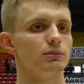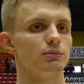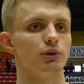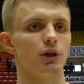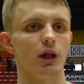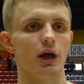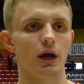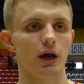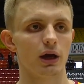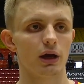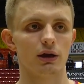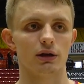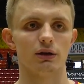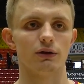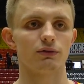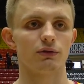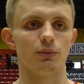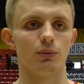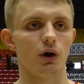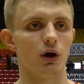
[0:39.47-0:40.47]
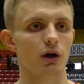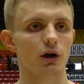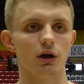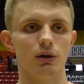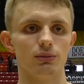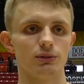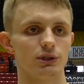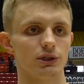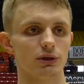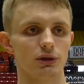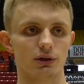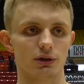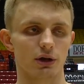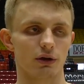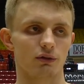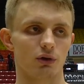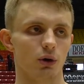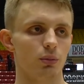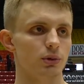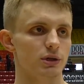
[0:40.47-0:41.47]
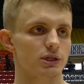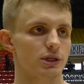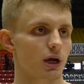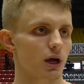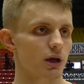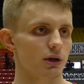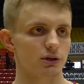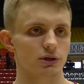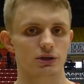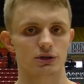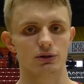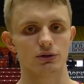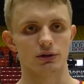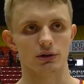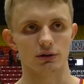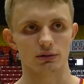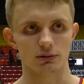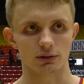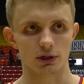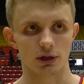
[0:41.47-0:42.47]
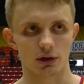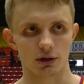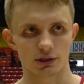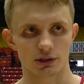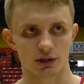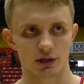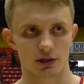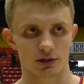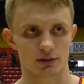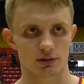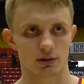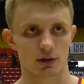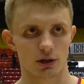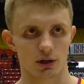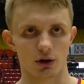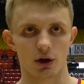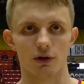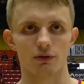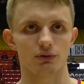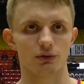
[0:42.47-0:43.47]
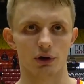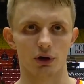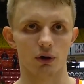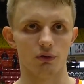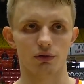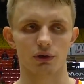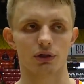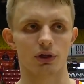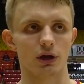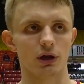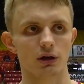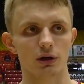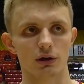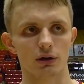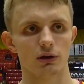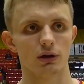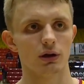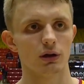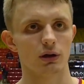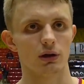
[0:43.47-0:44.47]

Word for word: play, and if the ball comes to you and you have an open shot, you just shoot it. You know, it's just you don't have to really overthink it.